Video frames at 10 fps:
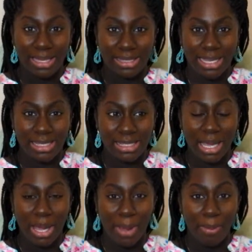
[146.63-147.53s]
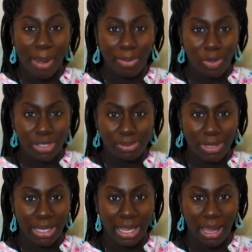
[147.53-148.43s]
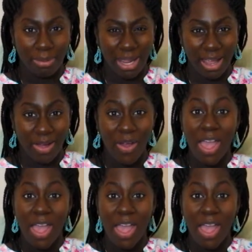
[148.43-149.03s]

and since my mucus plug came down,